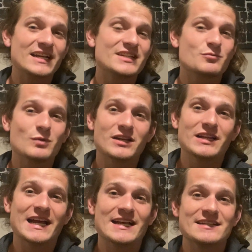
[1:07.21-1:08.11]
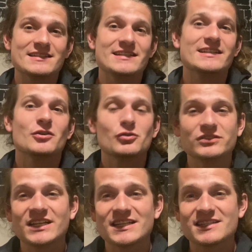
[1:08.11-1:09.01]
as well as the
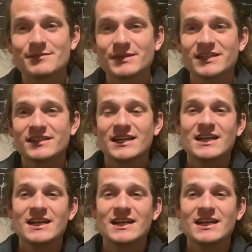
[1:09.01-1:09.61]
Old Testament,